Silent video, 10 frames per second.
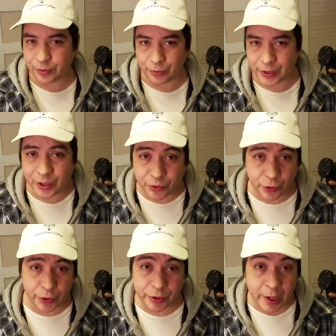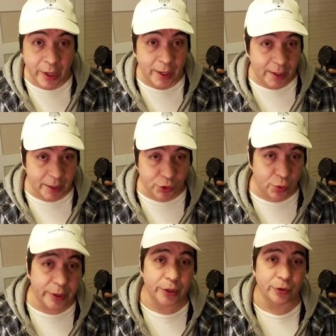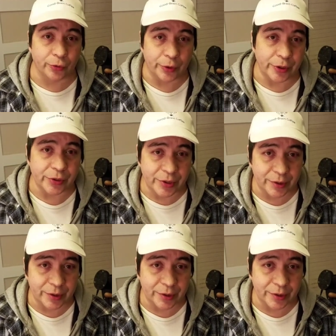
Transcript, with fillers: 320 degrees.